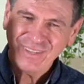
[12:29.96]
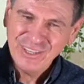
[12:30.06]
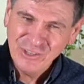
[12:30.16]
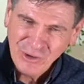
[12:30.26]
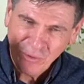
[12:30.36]

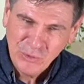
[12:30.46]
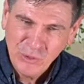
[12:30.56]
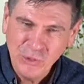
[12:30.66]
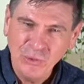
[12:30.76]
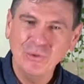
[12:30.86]
you know,
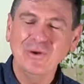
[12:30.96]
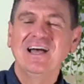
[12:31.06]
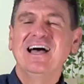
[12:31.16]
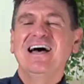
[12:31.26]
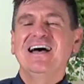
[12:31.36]
you,
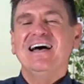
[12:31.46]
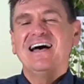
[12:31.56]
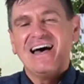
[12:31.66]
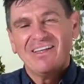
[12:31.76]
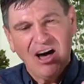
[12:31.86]

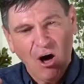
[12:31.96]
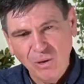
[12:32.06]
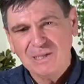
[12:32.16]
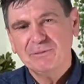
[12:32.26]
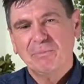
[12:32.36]
the
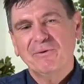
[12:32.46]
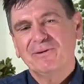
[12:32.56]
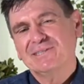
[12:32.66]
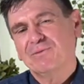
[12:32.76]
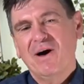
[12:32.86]
Holy
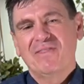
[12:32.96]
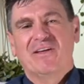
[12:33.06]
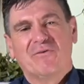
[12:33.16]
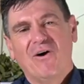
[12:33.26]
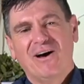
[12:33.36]
Spirit is the one
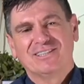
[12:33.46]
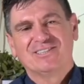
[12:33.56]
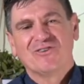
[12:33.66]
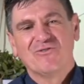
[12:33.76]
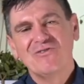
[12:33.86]
that
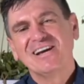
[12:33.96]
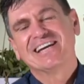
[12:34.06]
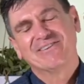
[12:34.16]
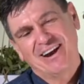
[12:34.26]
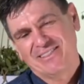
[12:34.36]
writes really
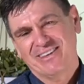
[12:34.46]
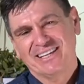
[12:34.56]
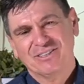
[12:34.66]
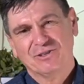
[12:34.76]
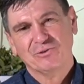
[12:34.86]
great
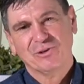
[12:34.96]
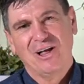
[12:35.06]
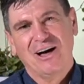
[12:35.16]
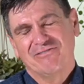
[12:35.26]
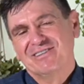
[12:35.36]
things on your
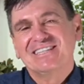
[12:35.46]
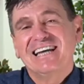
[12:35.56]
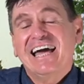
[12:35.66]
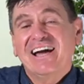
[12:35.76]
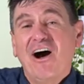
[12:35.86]
life. And
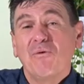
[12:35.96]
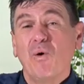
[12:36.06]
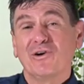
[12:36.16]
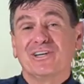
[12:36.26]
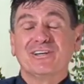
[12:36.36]
today I
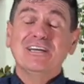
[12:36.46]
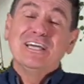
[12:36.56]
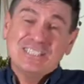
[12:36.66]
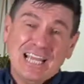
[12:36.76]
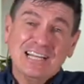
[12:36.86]
want to
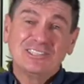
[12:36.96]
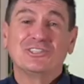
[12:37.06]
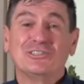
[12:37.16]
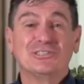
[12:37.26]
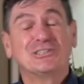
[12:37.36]
challenge
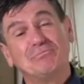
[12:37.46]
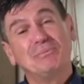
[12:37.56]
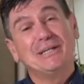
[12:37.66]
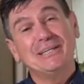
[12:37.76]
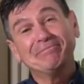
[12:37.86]
you to
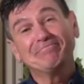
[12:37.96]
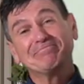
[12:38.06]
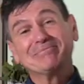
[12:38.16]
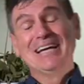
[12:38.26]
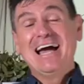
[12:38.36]
be
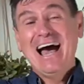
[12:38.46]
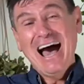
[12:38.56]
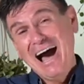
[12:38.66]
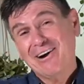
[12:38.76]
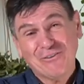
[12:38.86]

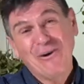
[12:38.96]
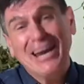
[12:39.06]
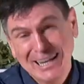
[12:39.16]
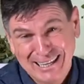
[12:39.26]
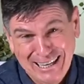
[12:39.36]
a
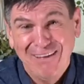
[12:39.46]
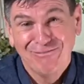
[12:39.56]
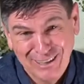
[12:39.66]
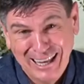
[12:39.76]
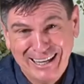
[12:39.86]
great
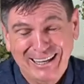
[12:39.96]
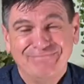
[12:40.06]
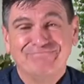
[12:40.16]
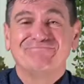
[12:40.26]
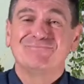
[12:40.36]
love letter
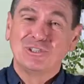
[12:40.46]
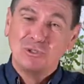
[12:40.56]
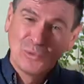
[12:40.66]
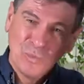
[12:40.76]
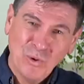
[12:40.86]

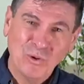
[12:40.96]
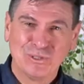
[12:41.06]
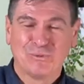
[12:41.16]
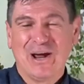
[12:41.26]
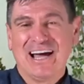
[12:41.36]
to the
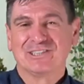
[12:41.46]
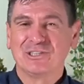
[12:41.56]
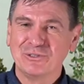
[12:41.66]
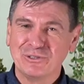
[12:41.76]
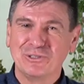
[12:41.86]
world around
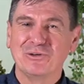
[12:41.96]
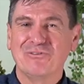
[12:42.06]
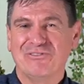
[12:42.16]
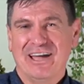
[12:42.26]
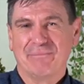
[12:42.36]
you, to your
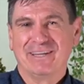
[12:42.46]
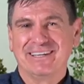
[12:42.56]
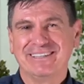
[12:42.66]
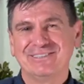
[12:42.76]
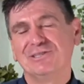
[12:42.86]

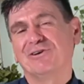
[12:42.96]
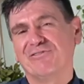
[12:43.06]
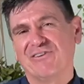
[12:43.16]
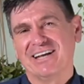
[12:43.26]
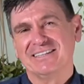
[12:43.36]
family, to your
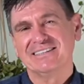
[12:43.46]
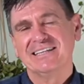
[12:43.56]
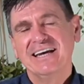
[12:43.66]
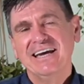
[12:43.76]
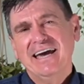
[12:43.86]
friends.
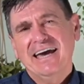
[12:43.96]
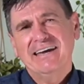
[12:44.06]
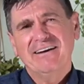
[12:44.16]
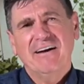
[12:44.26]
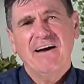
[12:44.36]

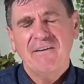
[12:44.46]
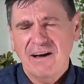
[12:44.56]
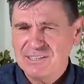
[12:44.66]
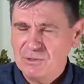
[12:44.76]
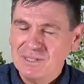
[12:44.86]
And
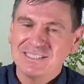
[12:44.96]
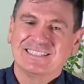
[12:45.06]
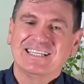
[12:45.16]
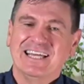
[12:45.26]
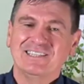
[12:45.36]
I saw
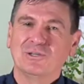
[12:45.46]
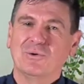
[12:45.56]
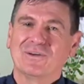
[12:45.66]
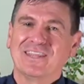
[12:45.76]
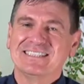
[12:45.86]
this TED
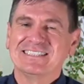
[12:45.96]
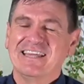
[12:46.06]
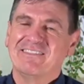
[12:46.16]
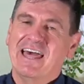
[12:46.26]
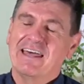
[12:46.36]
talk that
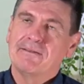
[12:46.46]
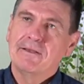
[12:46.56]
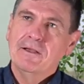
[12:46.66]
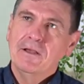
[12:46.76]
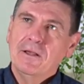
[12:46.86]
said that
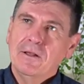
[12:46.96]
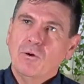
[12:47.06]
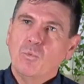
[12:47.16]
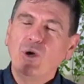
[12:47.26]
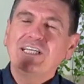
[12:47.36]

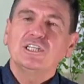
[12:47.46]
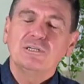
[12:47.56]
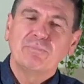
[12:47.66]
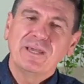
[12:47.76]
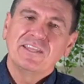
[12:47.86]
we
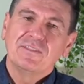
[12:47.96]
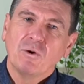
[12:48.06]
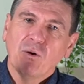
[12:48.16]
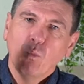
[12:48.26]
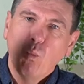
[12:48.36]
should be
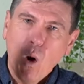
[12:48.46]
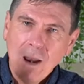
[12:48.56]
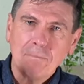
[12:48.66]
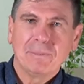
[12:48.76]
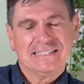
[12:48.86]
the
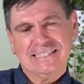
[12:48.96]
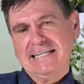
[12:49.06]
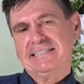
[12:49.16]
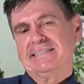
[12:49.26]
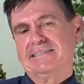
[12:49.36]
one
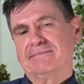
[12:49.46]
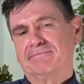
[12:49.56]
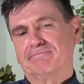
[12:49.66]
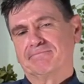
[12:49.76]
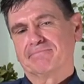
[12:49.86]
percenters.
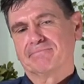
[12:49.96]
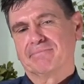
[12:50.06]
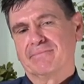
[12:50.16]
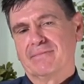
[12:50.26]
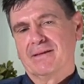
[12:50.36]

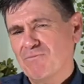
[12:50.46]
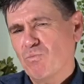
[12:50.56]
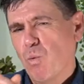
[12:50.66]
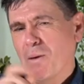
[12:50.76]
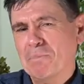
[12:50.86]

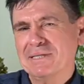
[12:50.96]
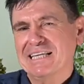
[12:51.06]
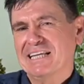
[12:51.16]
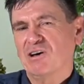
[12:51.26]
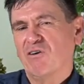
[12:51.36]

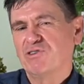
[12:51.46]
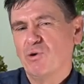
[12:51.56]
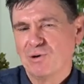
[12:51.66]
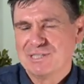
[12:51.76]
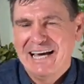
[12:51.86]
1% of
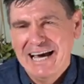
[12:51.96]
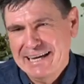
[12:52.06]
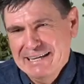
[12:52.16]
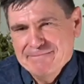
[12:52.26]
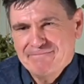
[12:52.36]
your
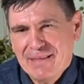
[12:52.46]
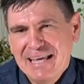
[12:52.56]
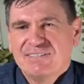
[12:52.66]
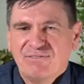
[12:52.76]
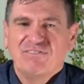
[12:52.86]
day
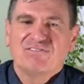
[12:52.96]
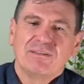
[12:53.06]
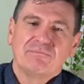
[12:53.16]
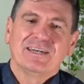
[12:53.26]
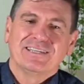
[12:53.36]
is
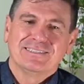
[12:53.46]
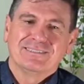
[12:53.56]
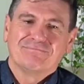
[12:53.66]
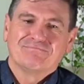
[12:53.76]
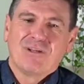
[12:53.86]
15
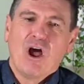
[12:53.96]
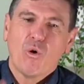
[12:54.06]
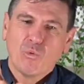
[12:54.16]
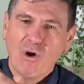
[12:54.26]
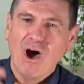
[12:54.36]
minutes.
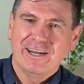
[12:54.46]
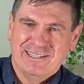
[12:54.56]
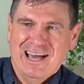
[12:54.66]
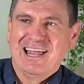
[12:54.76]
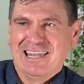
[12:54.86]
Write
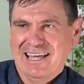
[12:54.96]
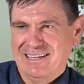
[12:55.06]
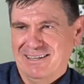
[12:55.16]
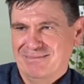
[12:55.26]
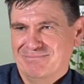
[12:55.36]
a letter.